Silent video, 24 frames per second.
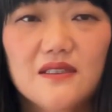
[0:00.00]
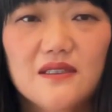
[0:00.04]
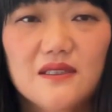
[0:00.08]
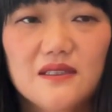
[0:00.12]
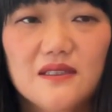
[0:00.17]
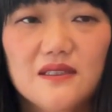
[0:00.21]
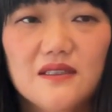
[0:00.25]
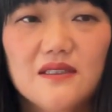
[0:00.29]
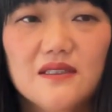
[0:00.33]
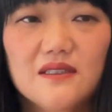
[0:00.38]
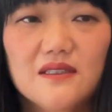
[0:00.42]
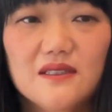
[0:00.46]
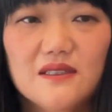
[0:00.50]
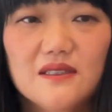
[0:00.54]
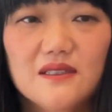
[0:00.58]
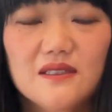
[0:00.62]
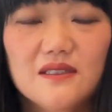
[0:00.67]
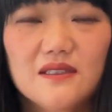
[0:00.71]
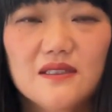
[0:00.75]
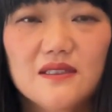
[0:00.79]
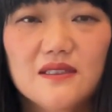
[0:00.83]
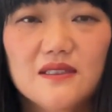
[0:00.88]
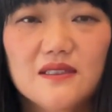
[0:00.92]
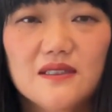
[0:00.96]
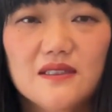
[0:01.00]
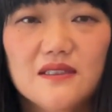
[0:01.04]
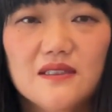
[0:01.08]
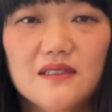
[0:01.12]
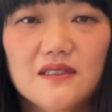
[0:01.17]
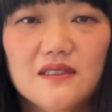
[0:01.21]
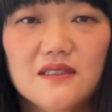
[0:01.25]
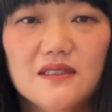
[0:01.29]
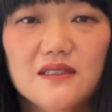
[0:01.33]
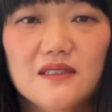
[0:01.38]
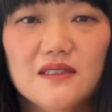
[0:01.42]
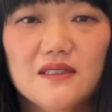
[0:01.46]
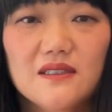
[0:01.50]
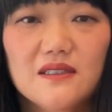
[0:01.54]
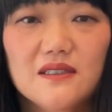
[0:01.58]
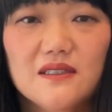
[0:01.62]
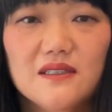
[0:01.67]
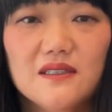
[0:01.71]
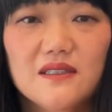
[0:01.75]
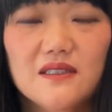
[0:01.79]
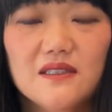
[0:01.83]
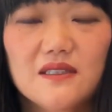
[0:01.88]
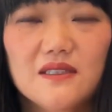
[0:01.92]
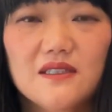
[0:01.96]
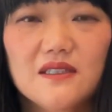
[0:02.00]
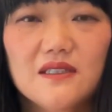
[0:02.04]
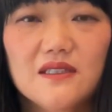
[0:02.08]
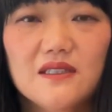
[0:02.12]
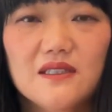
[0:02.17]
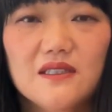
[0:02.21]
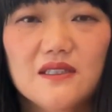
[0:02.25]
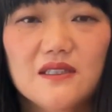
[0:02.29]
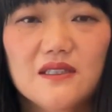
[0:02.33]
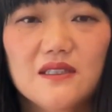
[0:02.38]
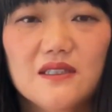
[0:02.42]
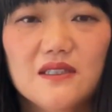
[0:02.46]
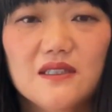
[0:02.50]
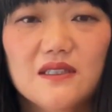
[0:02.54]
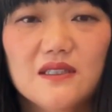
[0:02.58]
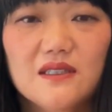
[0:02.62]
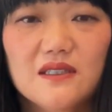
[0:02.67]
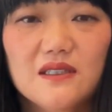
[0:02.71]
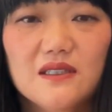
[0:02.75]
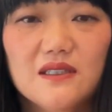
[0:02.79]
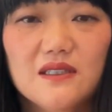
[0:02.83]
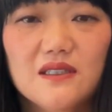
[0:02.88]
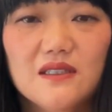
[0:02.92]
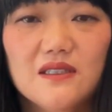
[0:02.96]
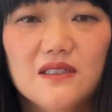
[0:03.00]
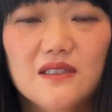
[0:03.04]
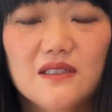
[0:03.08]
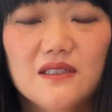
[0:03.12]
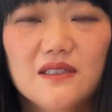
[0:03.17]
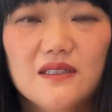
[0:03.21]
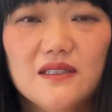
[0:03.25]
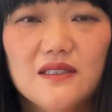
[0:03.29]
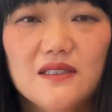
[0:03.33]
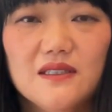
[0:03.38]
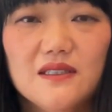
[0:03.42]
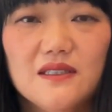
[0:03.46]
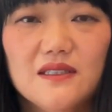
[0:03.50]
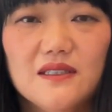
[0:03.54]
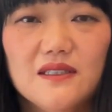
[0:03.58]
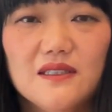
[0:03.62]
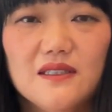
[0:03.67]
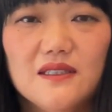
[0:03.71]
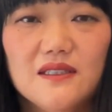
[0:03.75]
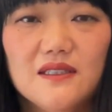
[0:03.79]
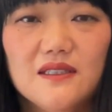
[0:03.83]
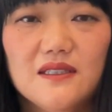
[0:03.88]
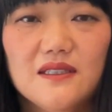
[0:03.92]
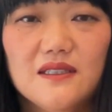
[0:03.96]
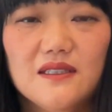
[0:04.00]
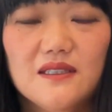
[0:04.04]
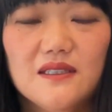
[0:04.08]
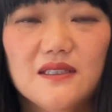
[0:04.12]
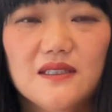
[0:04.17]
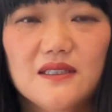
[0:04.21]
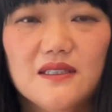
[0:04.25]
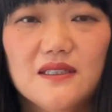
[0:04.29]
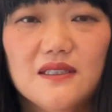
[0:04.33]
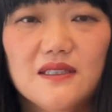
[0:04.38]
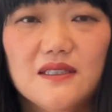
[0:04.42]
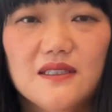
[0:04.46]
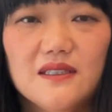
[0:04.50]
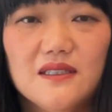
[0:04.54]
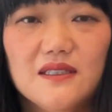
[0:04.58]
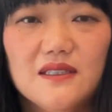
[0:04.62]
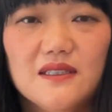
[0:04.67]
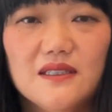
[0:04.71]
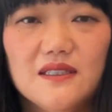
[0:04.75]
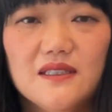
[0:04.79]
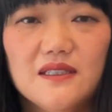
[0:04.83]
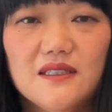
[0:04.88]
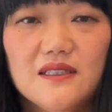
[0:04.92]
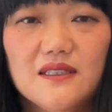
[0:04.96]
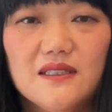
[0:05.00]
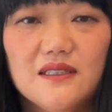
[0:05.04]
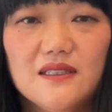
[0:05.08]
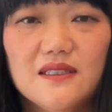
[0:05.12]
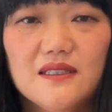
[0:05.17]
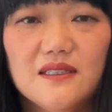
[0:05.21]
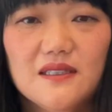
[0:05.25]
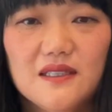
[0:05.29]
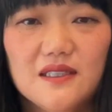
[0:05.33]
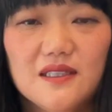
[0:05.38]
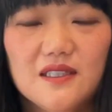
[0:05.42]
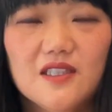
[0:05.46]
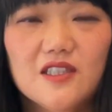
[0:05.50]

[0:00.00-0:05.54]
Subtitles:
[no speech]